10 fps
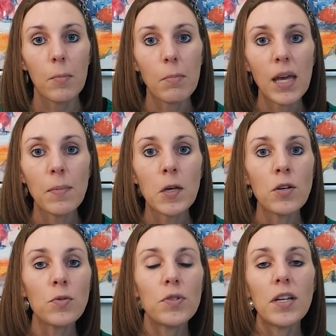maybe
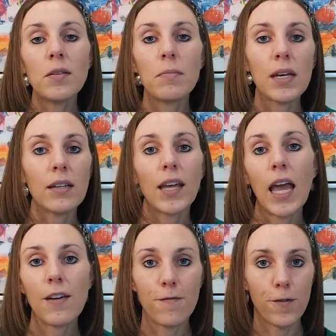you did meet
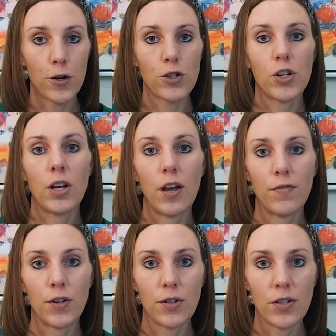a version
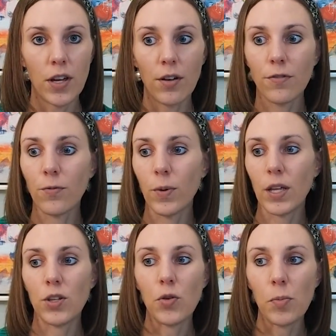of yourself
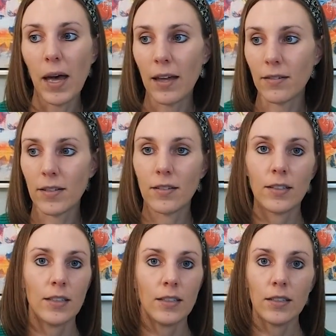when you met
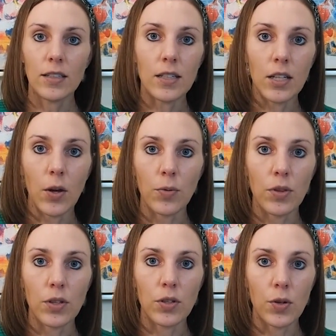you know
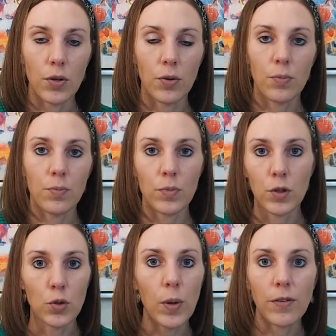your
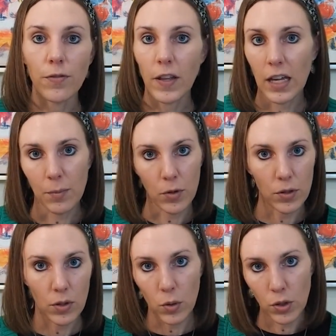your twin flame or,
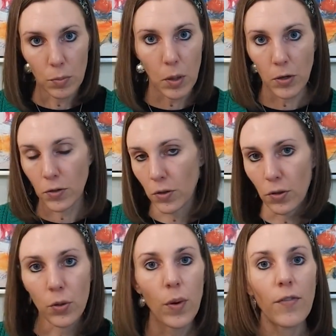or your partner or
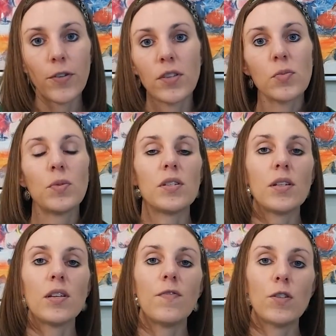whoever this this
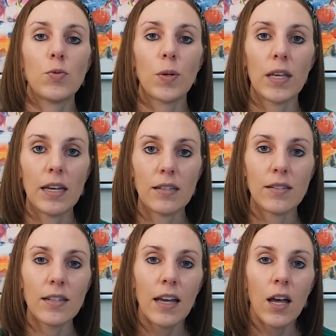individual
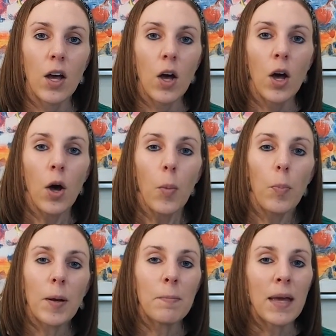is
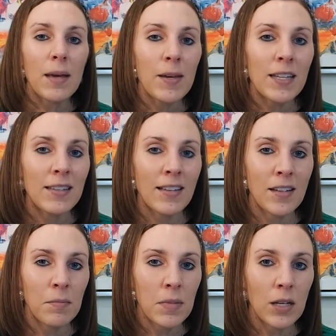but maybe it
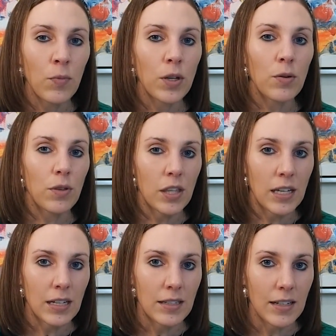doesn't mean what you
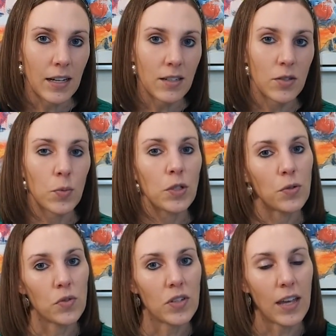think it does when
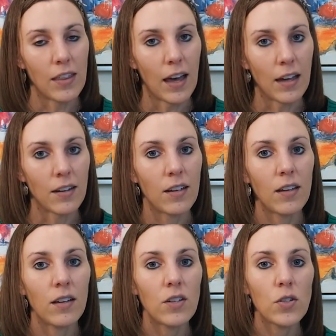you say that
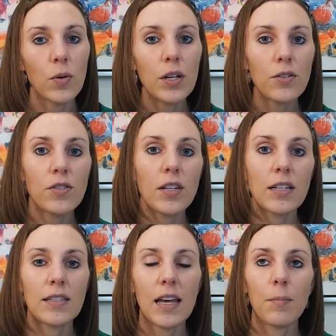so here's an
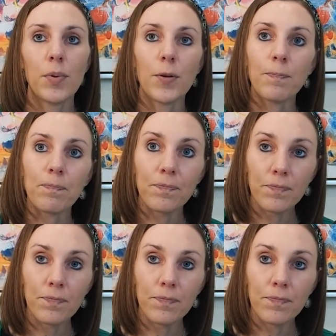example